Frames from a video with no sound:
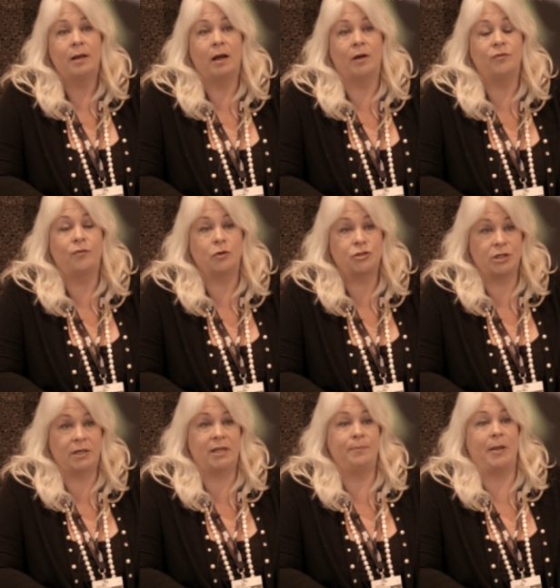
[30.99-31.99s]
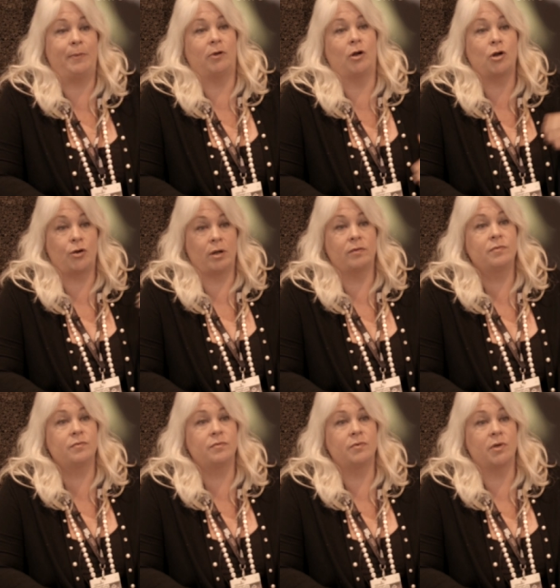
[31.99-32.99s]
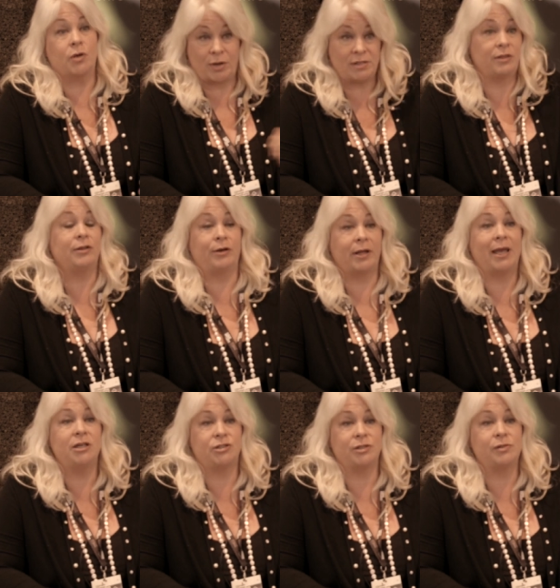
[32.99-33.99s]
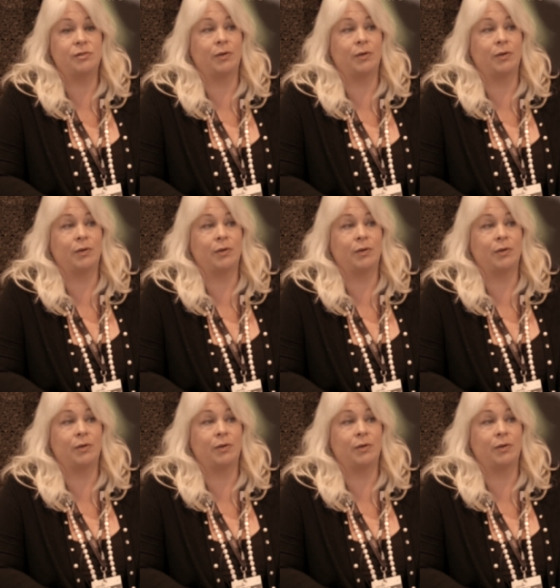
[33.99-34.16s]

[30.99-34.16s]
unfortunately people are inc increasing their irrigation.